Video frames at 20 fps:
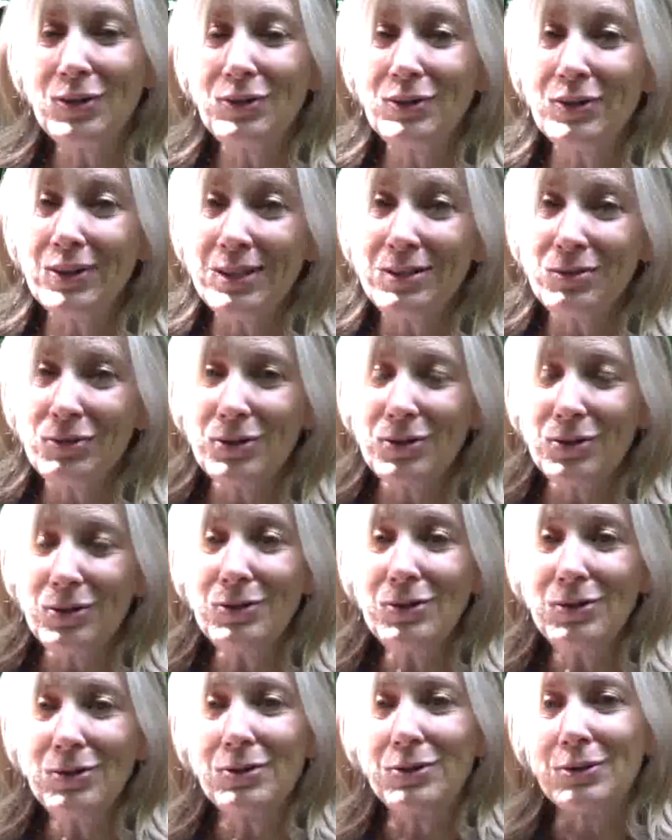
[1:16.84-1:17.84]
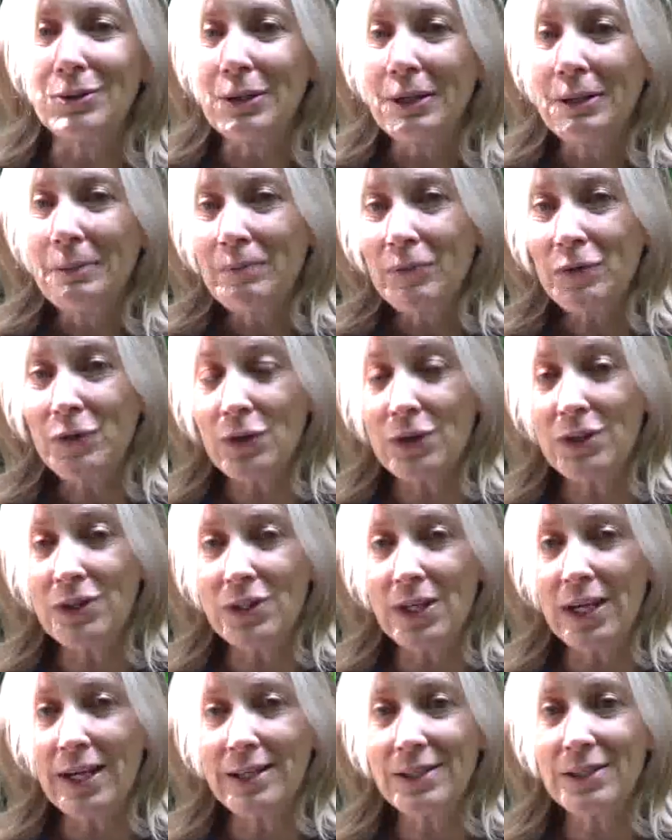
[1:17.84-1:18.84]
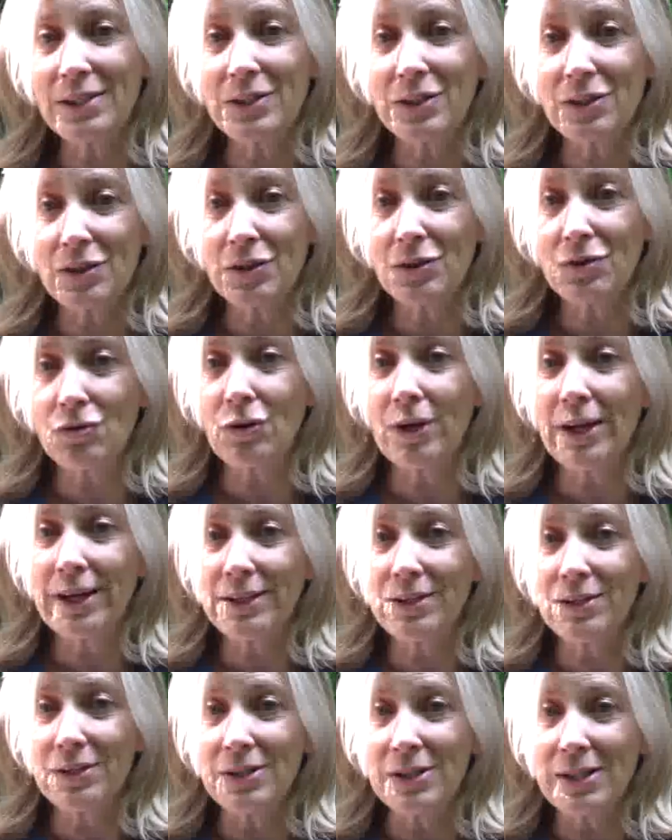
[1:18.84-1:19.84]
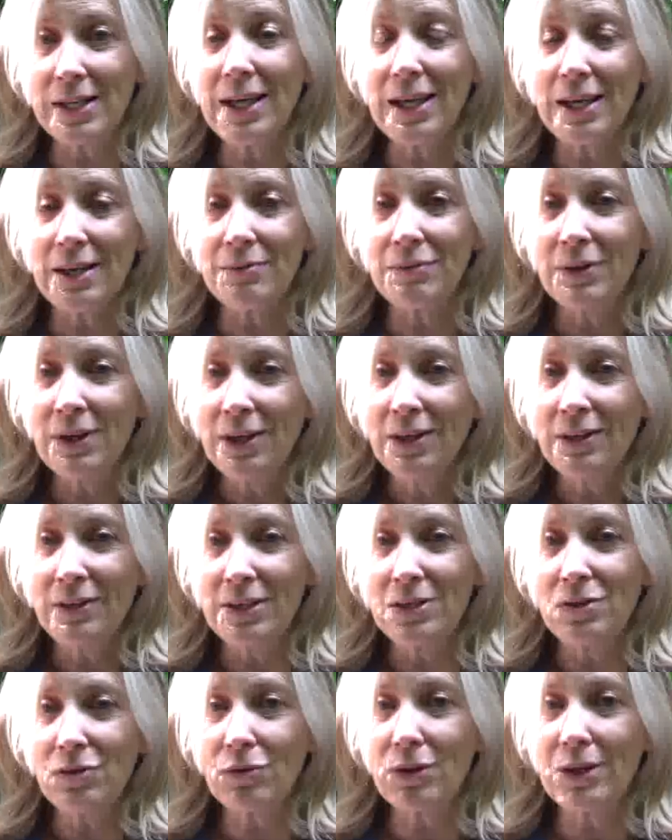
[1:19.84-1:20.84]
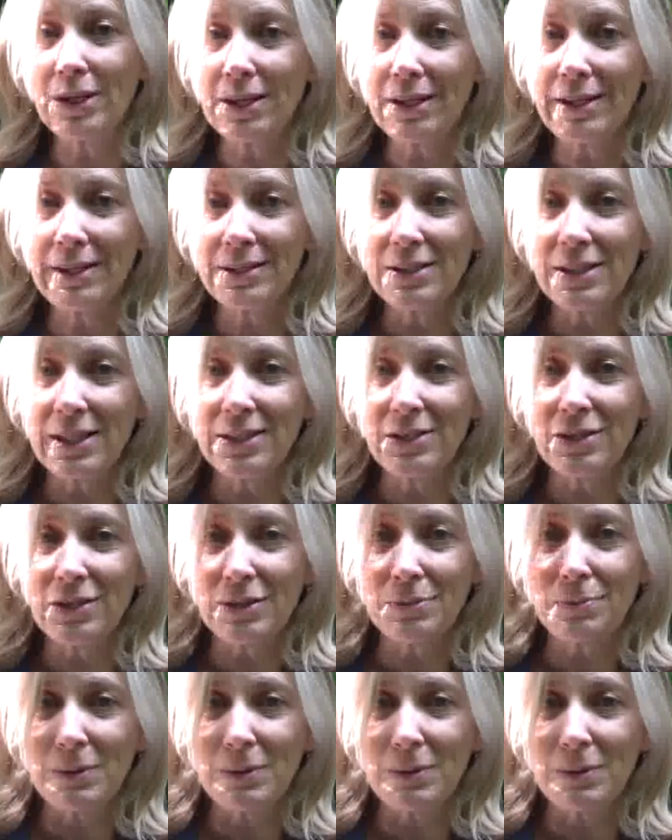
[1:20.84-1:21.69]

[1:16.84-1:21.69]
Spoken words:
you and introduce you to the scientists trying to save these critically endangered